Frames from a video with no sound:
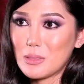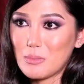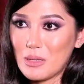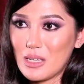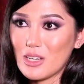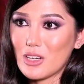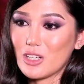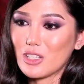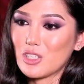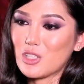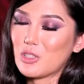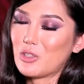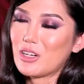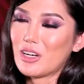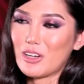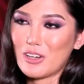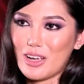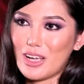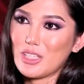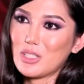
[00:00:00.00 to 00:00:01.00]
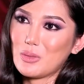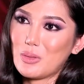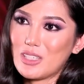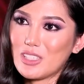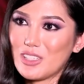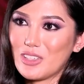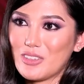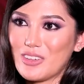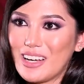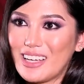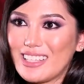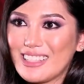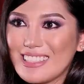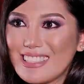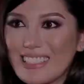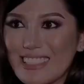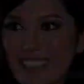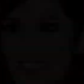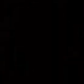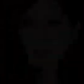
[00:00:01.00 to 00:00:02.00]
speaker during our graduation rite.
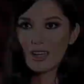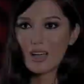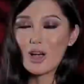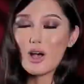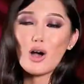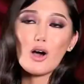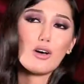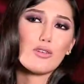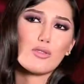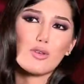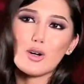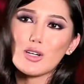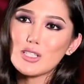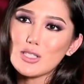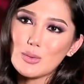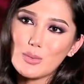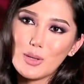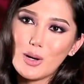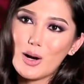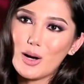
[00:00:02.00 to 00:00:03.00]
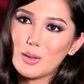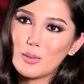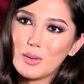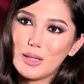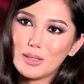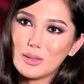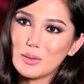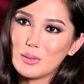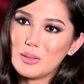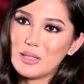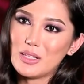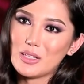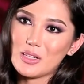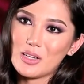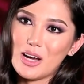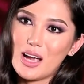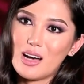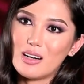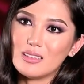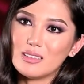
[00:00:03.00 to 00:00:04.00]
Of course, we all want to win a
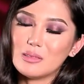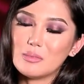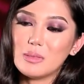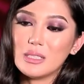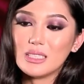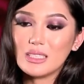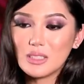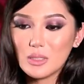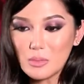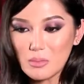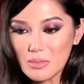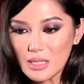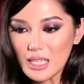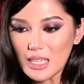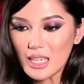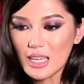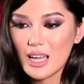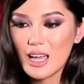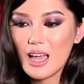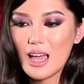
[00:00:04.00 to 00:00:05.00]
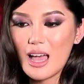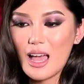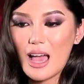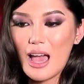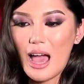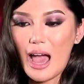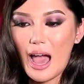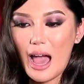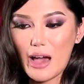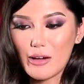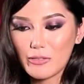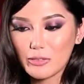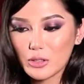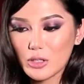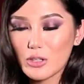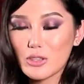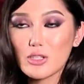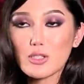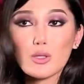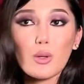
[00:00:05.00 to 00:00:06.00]
crown, but to me,
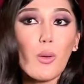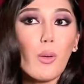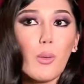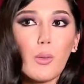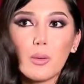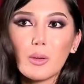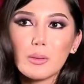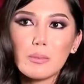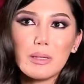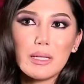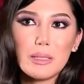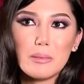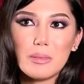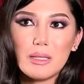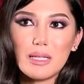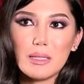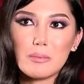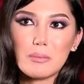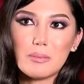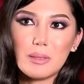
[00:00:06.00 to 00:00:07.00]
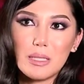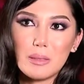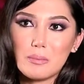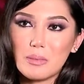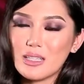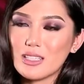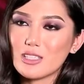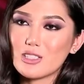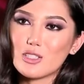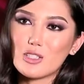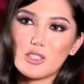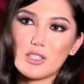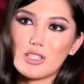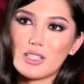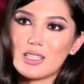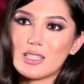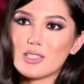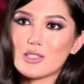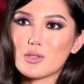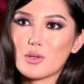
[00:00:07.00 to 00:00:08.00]
after this whole Binibining Filipinas
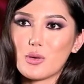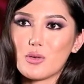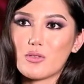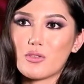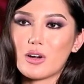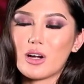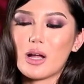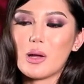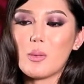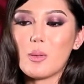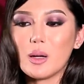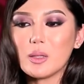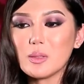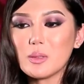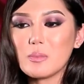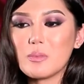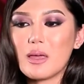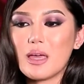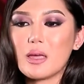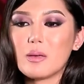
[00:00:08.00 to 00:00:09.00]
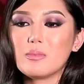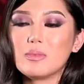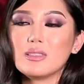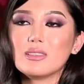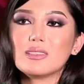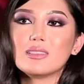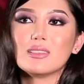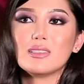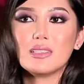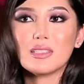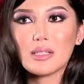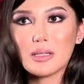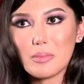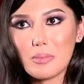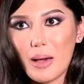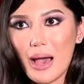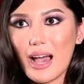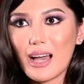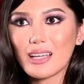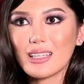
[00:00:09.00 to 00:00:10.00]
journey is over, I want to be able to look
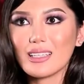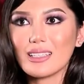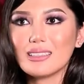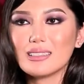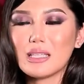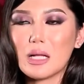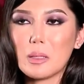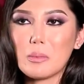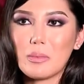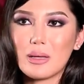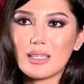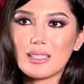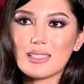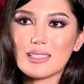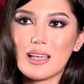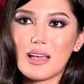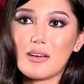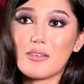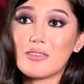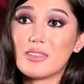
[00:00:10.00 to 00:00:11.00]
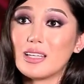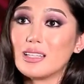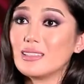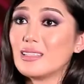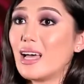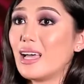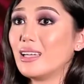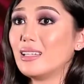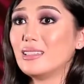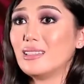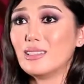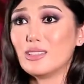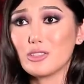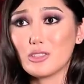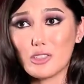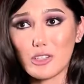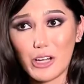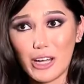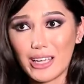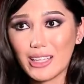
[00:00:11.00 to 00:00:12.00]
back and tell myself that I did
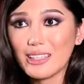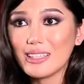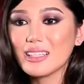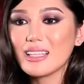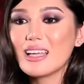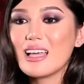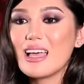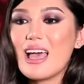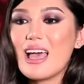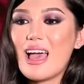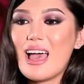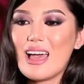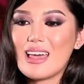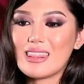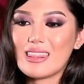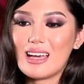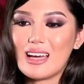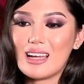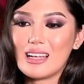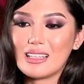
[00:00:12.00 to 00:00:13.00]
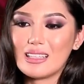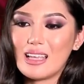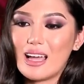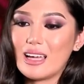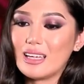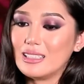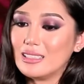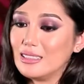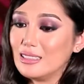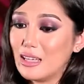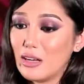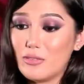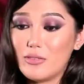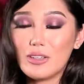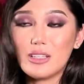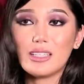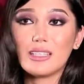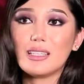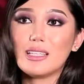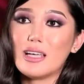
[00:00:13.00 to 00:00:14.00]
great and that I
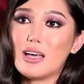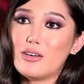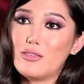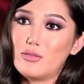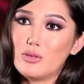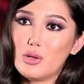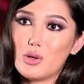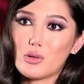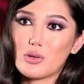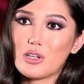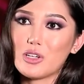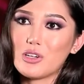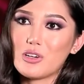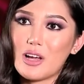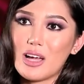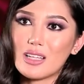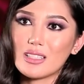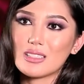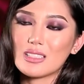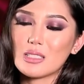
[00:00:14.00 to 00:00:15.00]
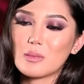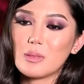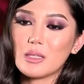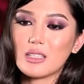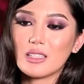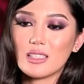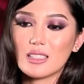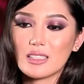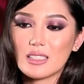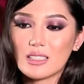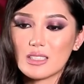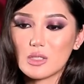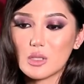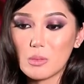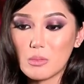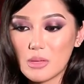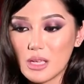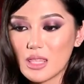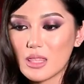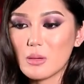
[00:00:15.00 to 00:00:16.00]
definitely have no regrets, because to
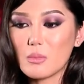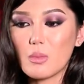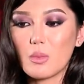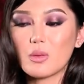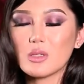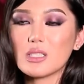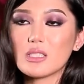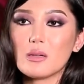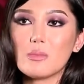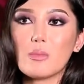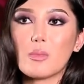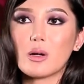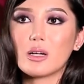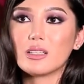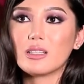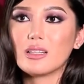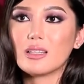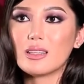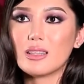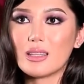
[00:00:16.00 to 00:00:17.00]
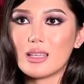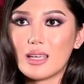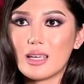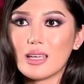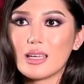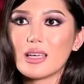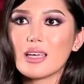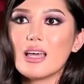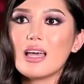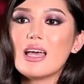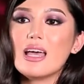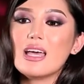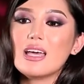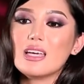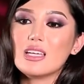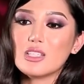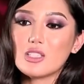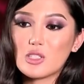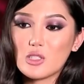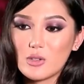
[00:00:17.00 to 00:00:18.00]
me the most important thing
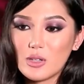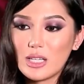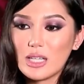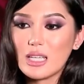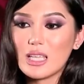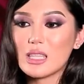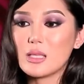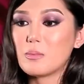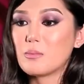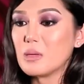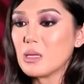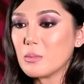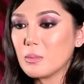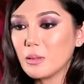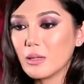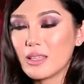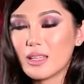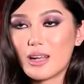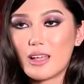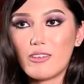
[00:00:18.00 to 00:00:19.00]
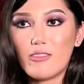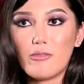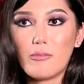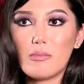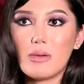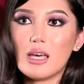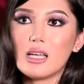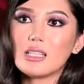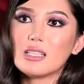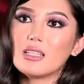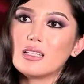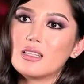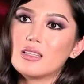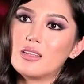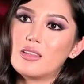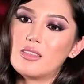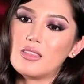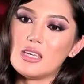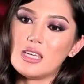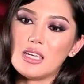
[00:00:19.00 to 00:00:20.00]
is really the people that I've met,
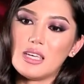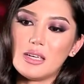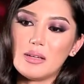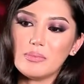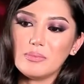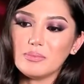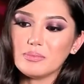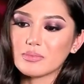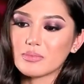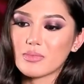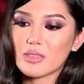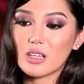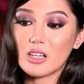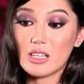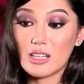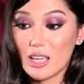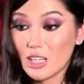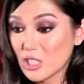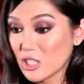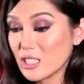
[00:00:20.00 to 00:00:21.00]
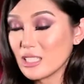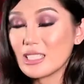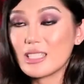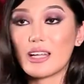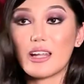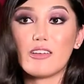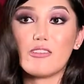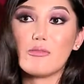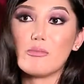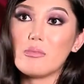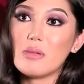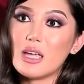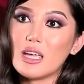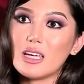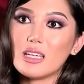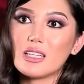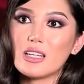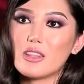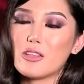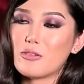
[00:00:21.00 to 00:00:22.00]
the connections that I've
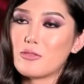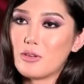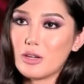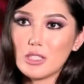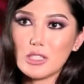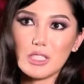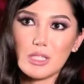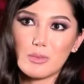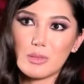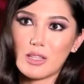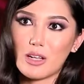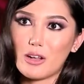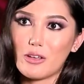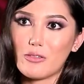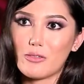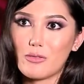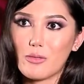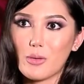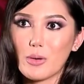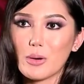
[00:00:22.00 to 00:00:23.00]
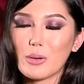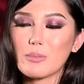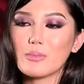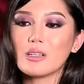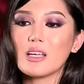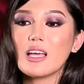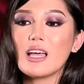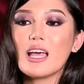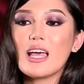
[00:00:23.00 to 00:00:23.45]
made, the friendships that I've formed,